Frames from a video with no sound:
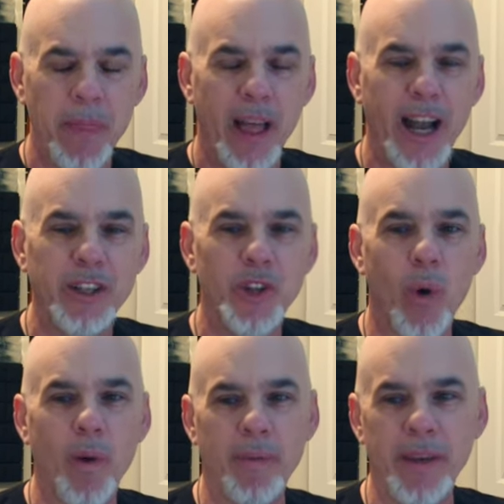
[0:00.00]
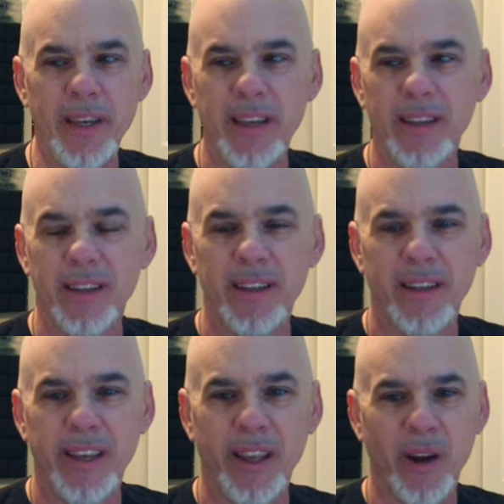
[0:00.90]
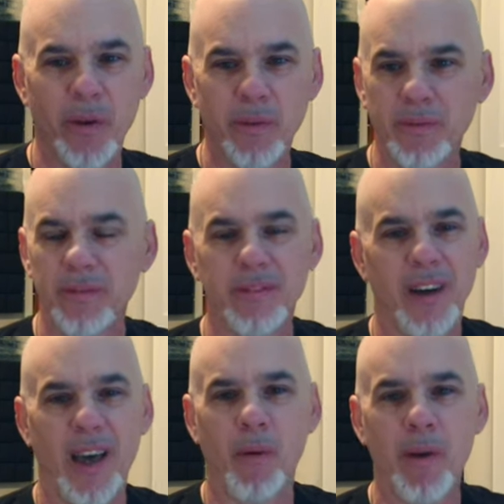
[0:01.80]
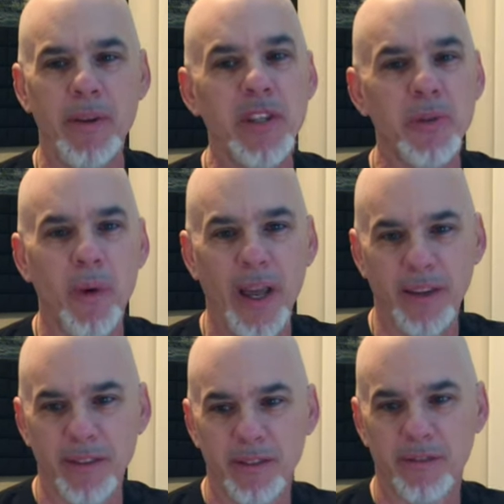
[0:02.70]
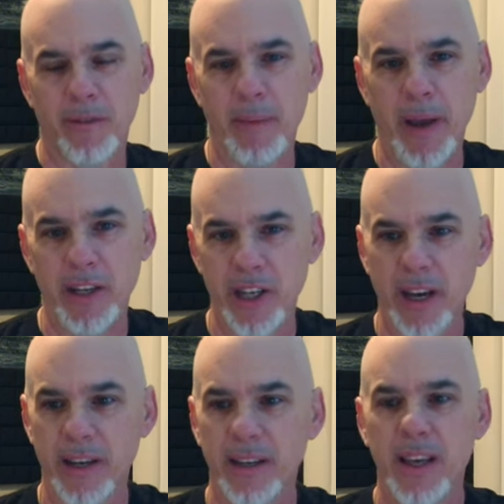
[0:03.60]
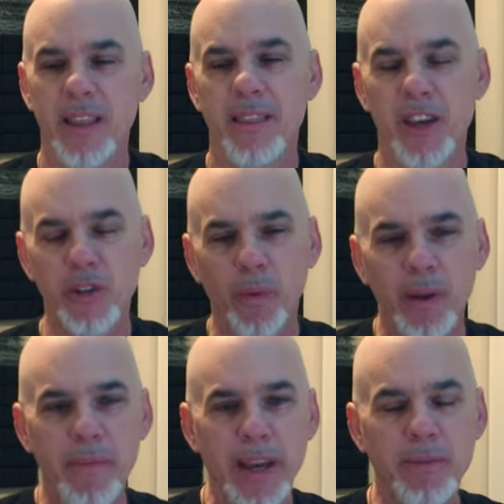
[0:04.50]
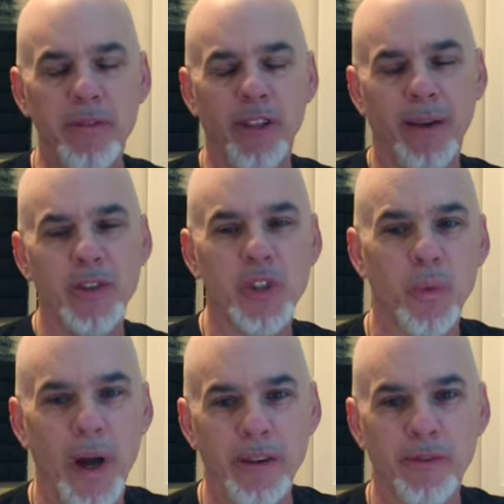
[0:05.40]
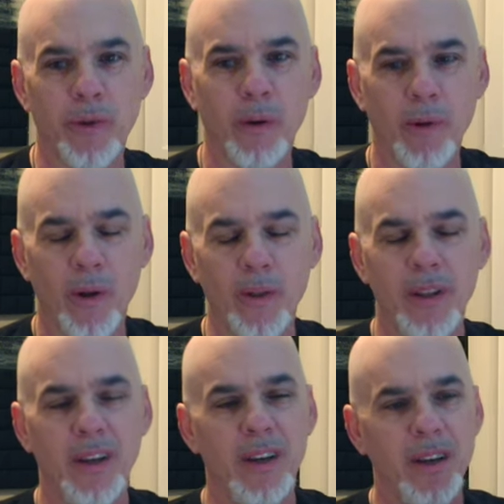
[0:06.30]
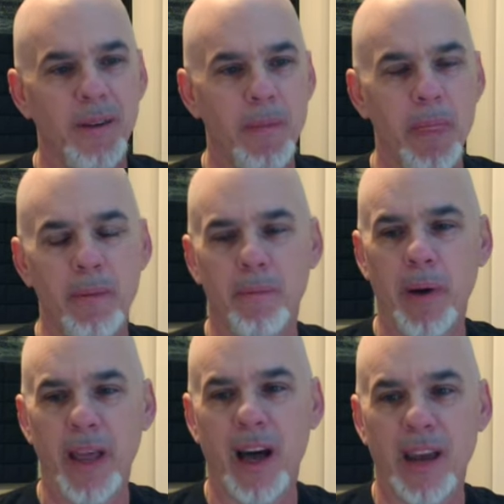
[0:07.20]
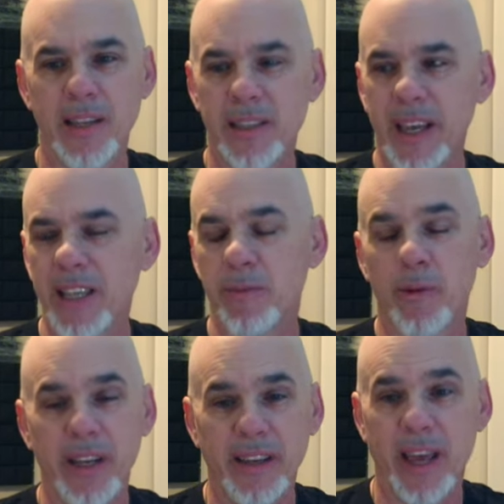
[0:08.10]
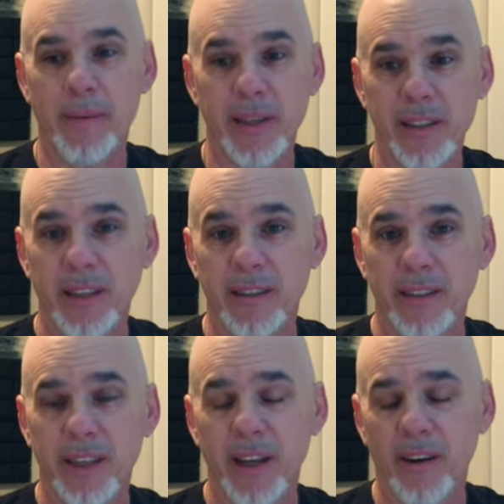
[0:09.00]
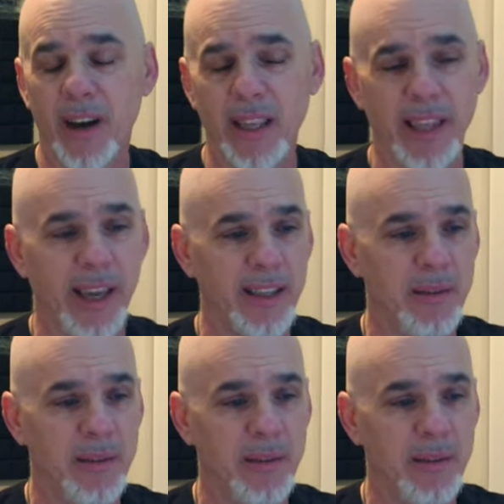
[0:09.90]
I don't want to be, you know, I don't want to be sweating for my paycheck. This one makes me feel like I'm sweating for a roll, but honestly, it's pretty damn easy. You know, I'd like it to